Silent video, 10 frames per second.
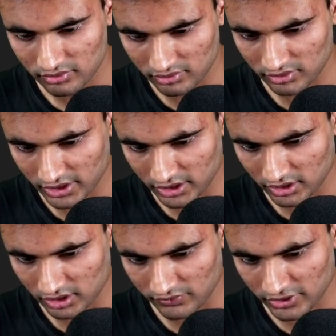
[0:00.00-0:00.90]

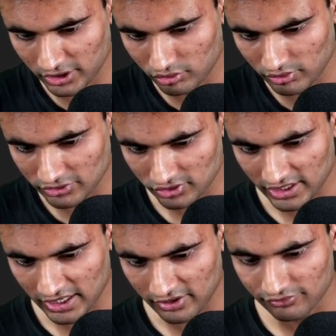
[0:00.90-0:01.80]

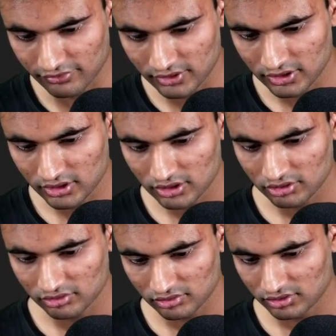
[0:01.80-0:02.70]
and
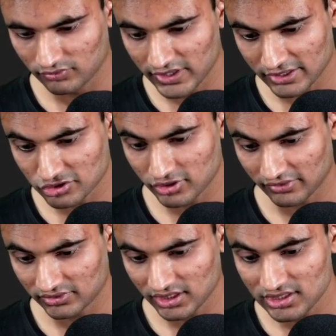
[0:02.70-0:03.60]
we actually have
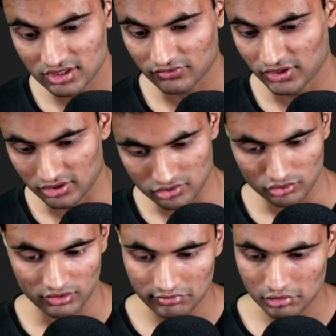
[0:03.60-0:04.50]
three stuff here. So
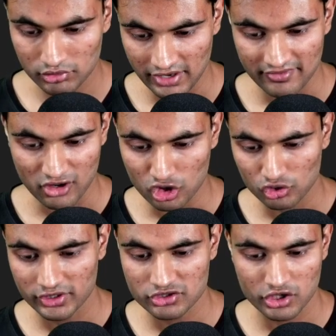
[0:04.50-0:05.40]
if you have auto,
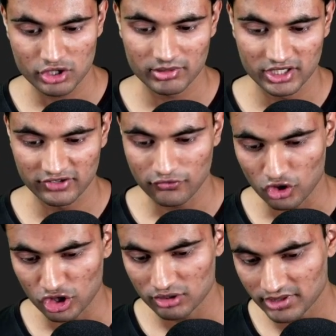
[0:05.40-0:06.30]
it's going to be the
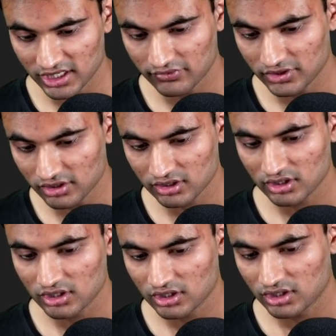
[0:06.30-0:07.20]
default behavior.
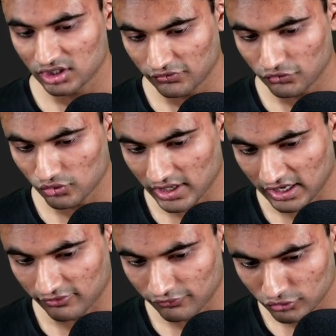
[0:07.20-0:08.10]
If you
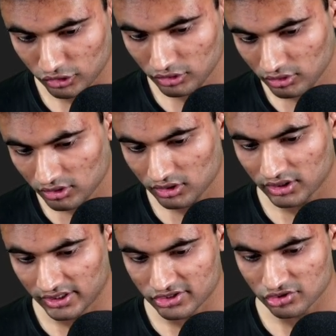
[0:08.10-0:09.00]
have full,
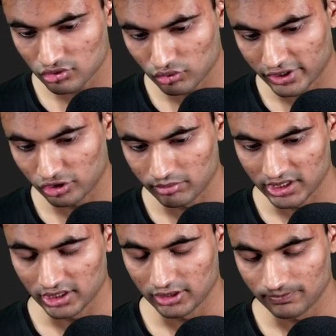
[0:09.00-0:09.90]
it's going to
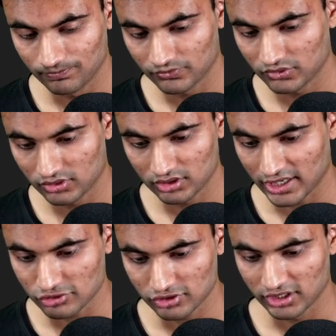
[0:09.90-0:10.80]
be
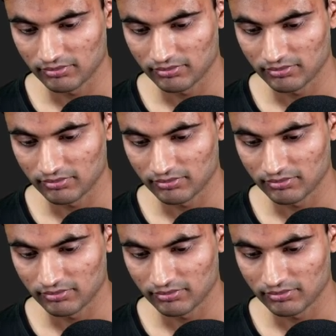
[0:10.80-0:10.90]
actually